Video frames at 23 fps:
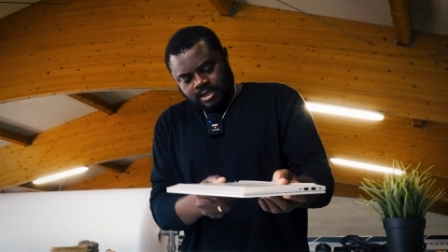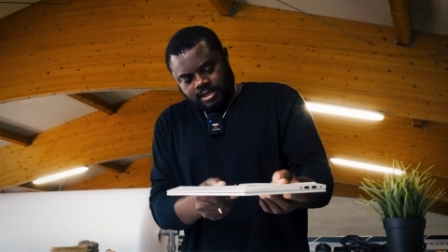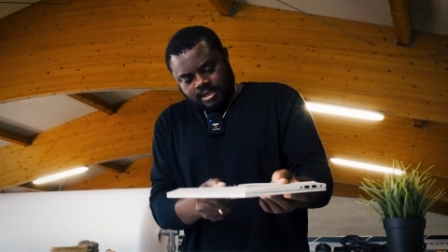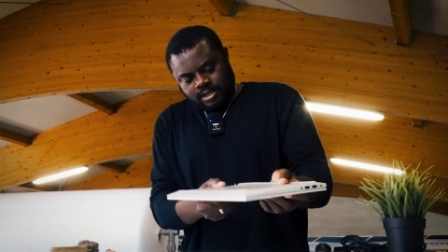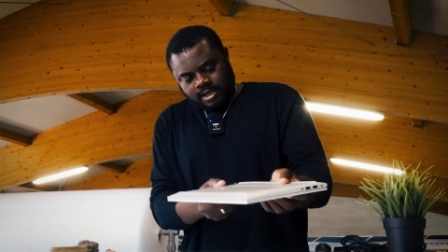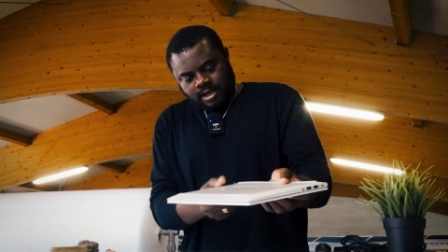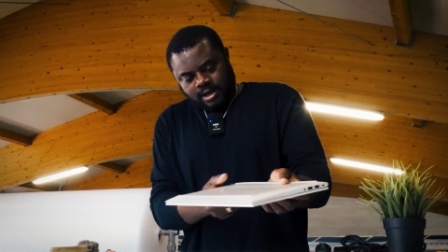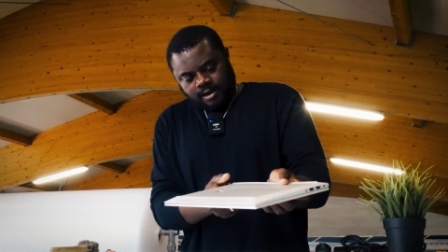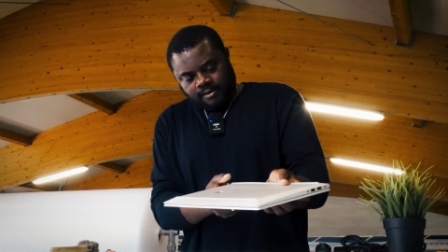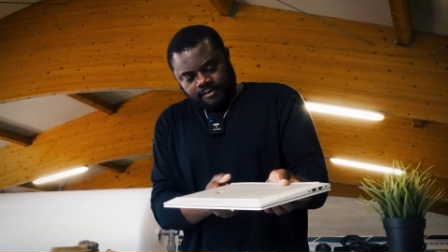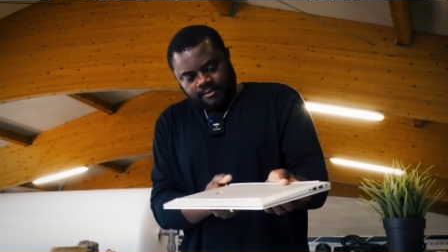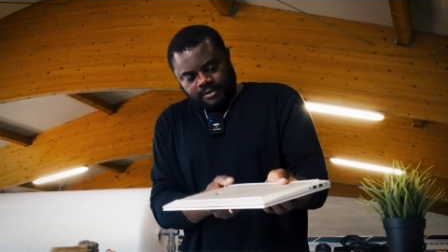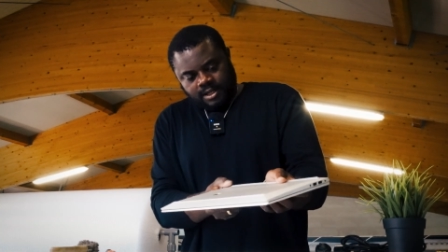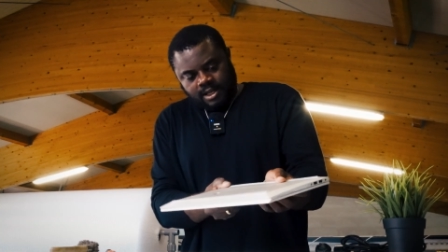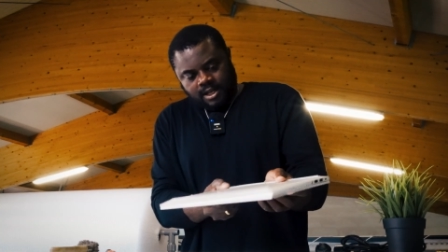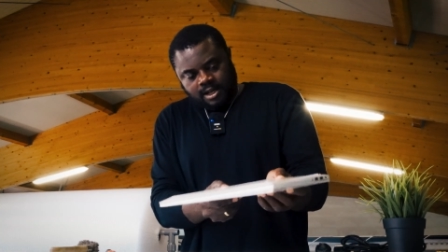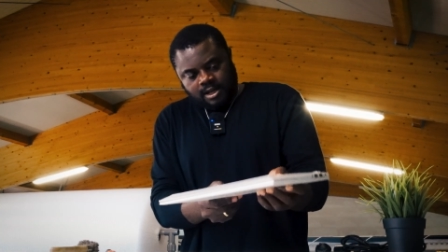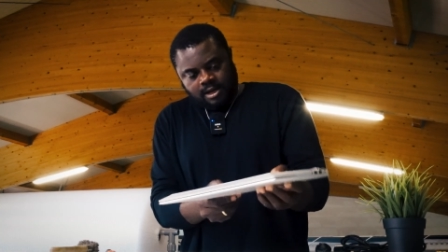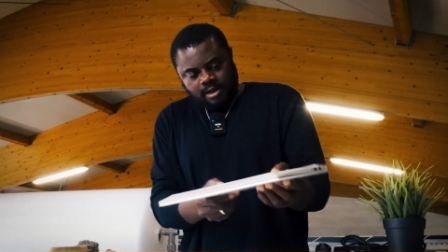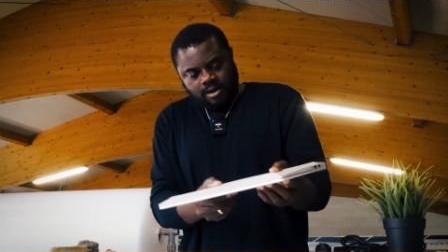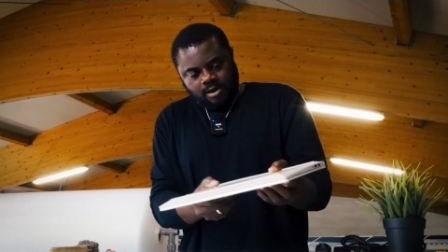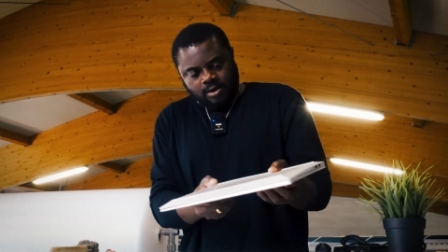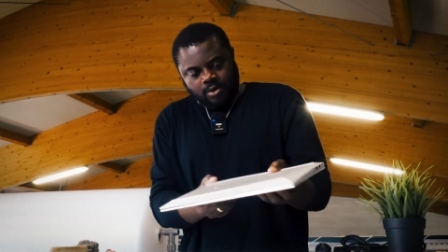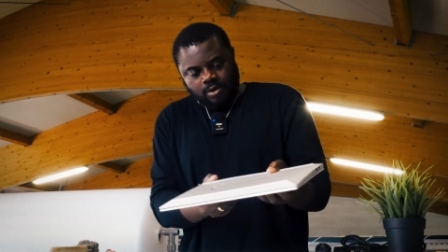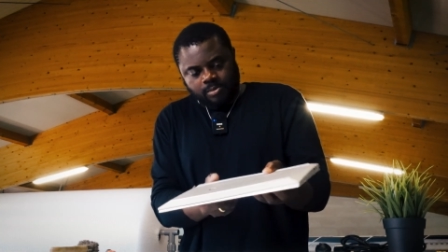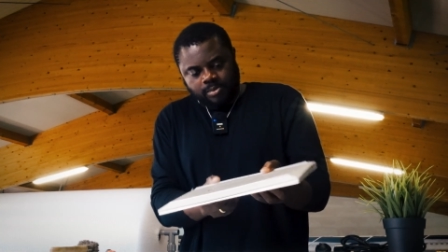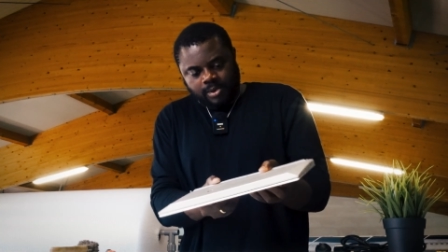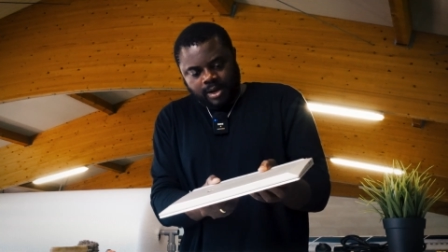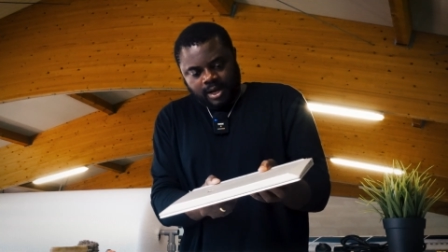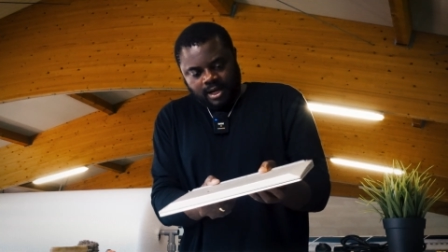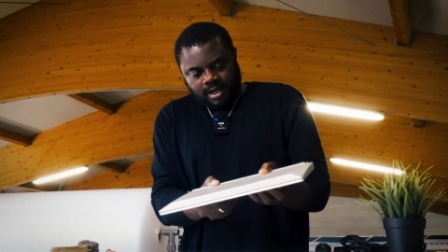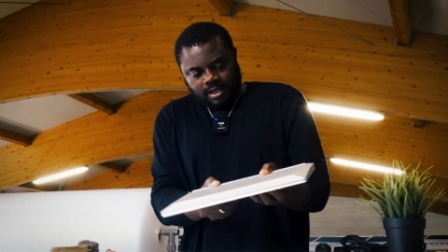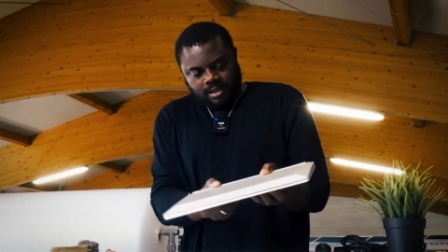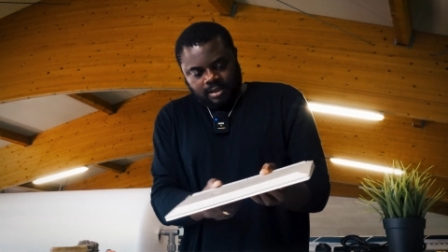thereafter, go
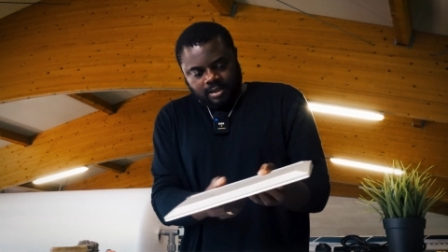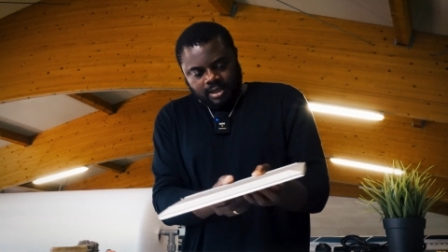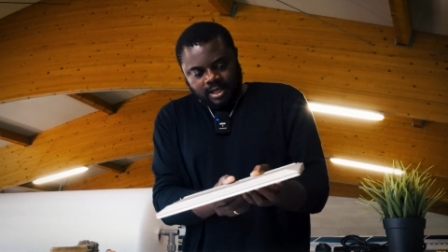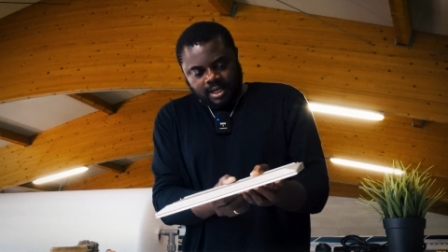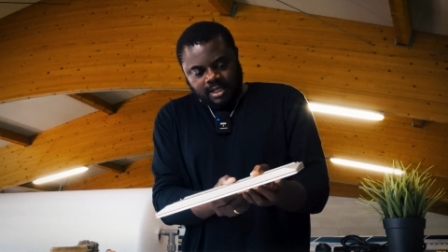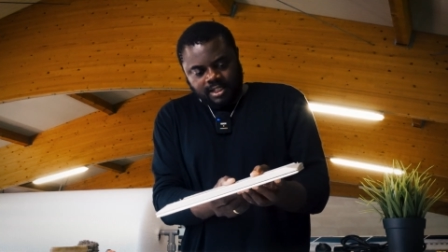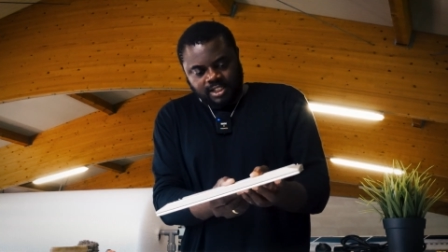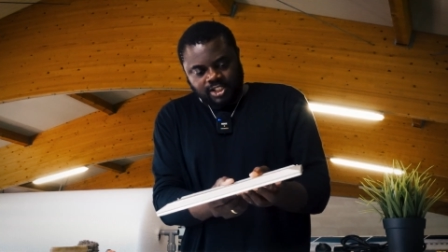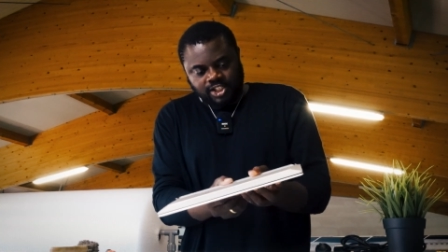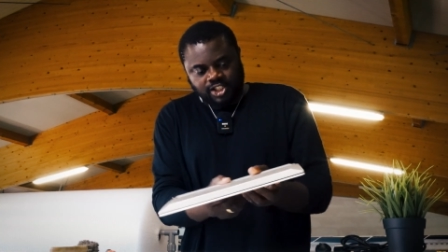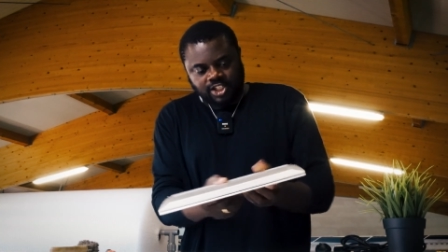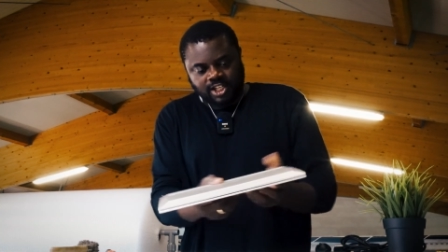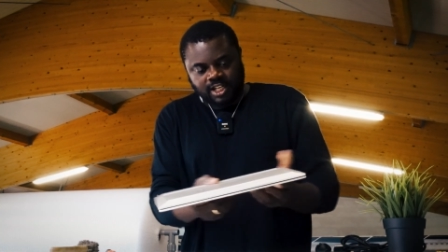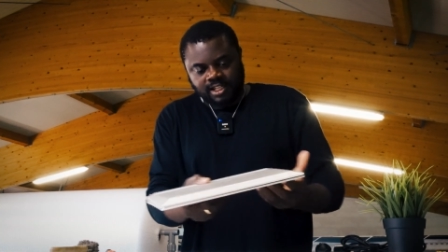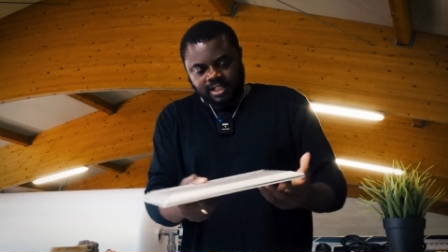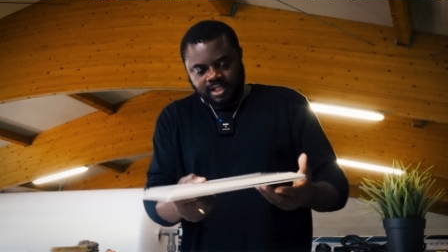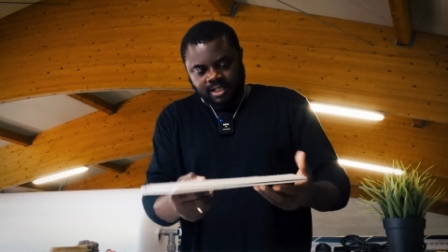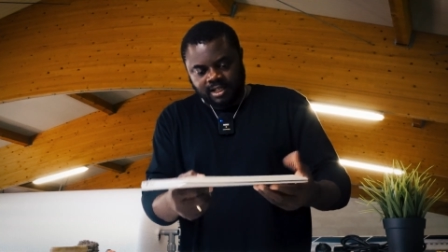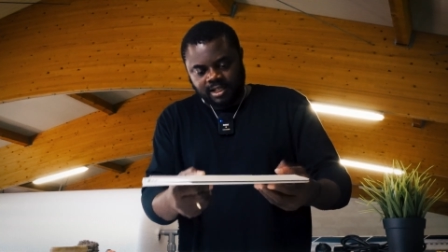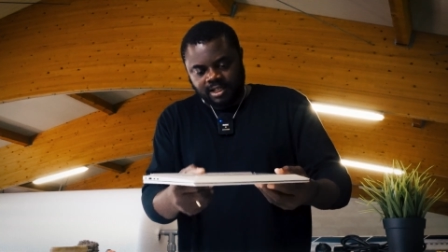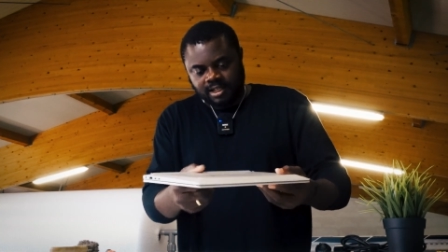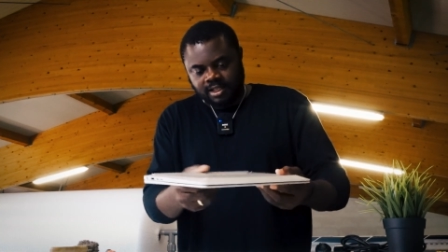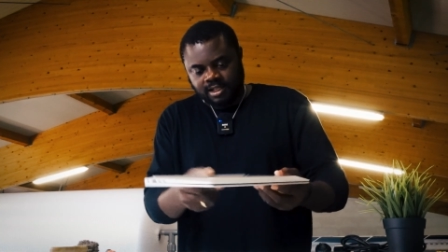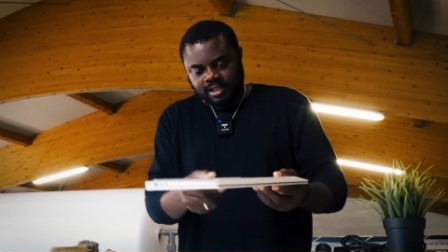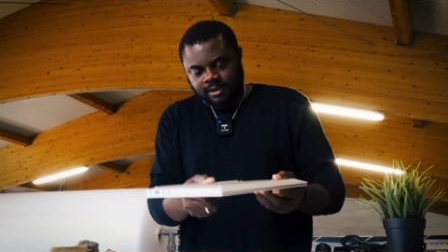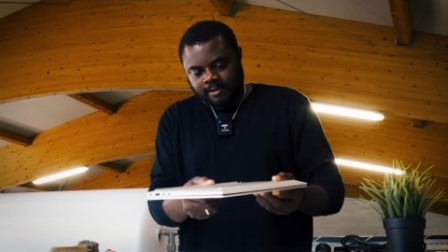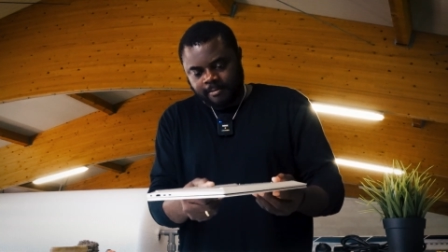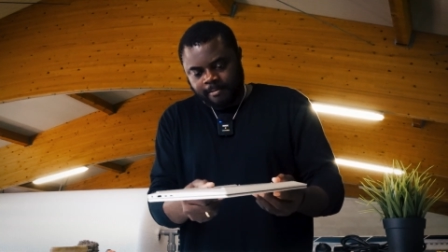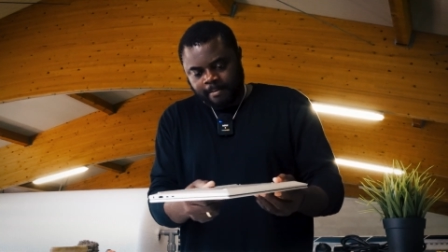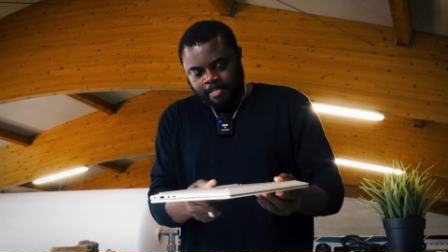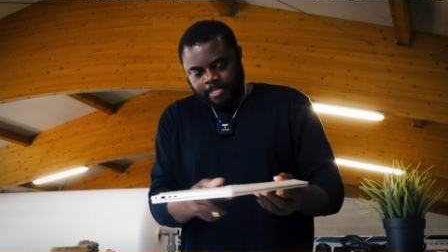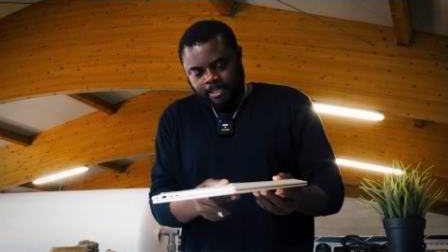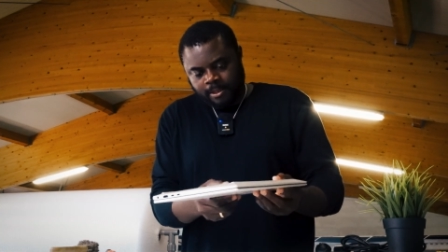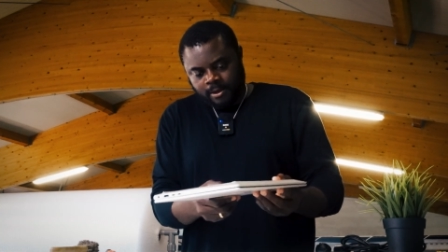back and gently,
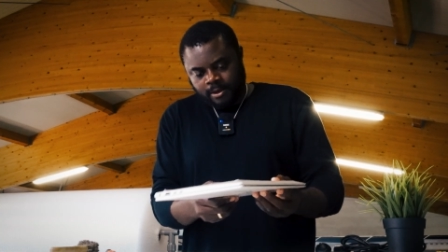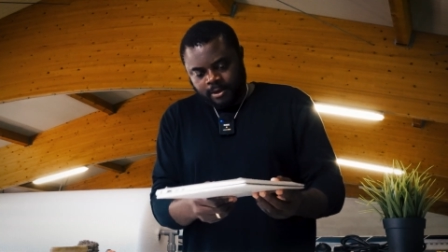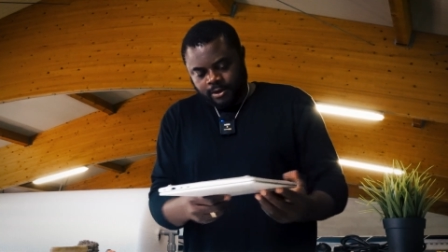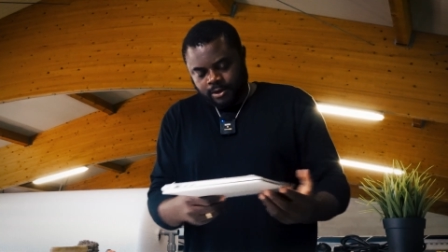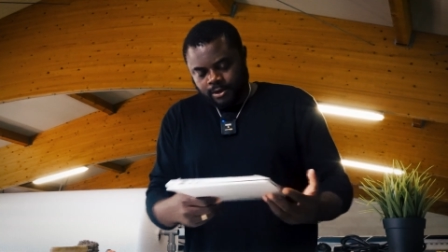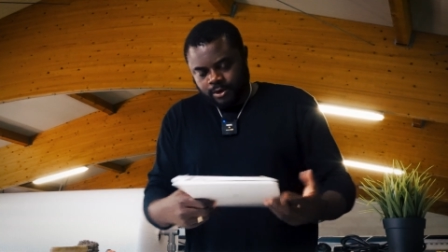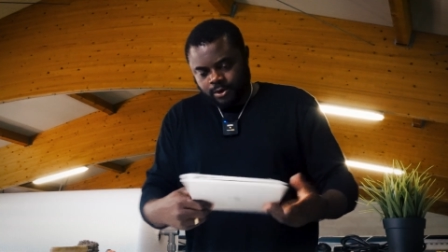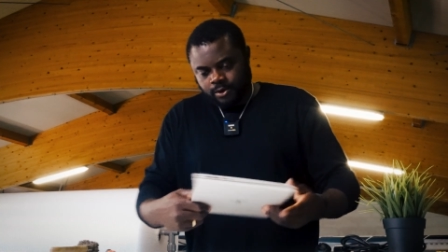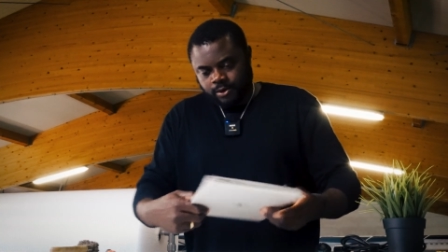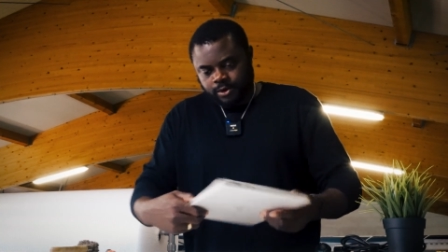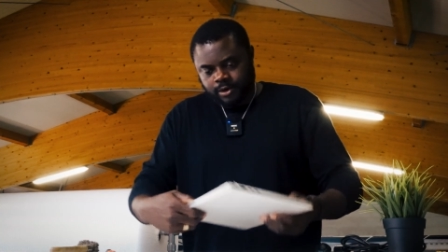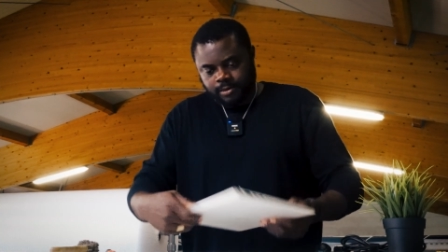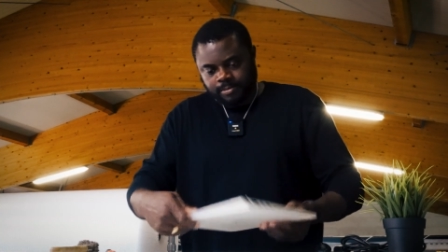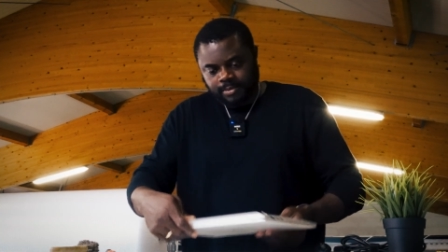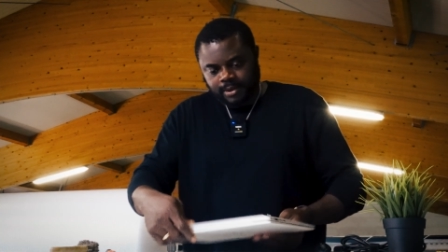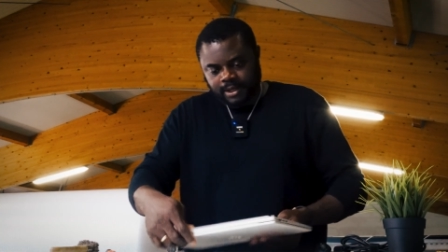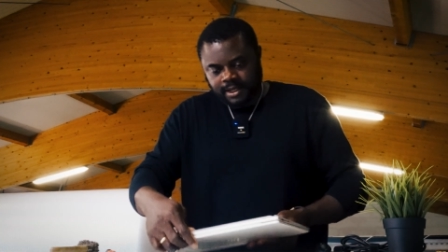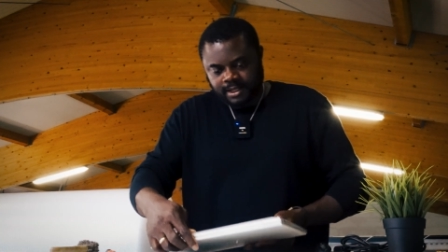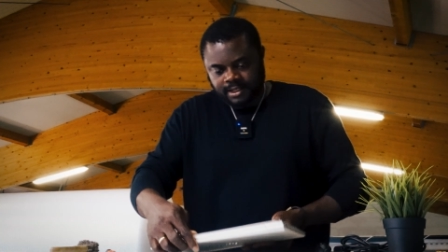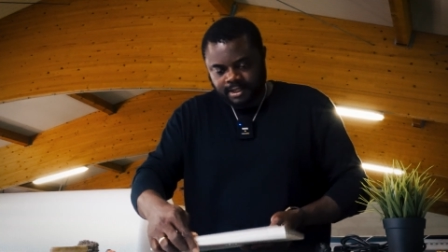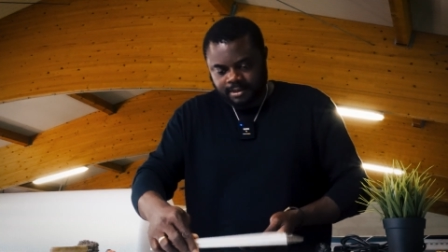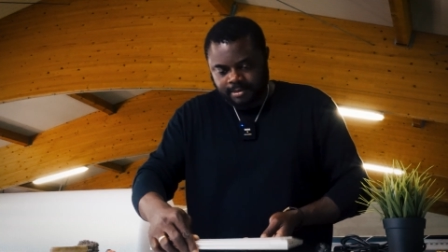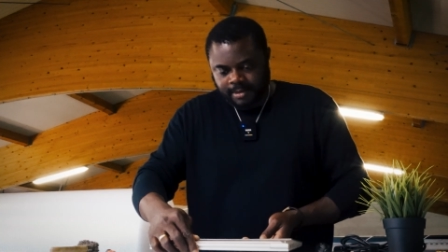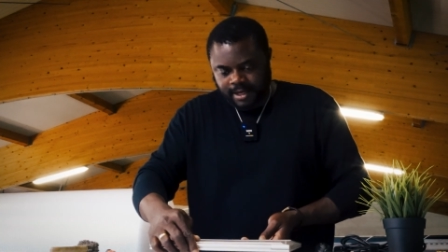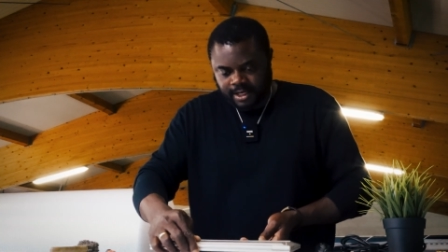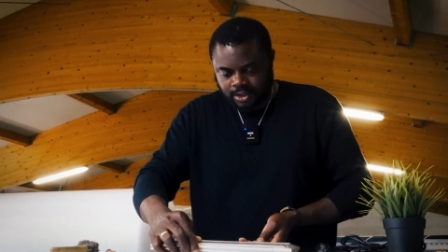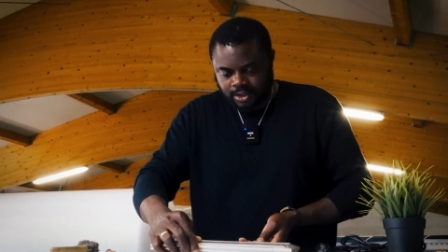you know, replace my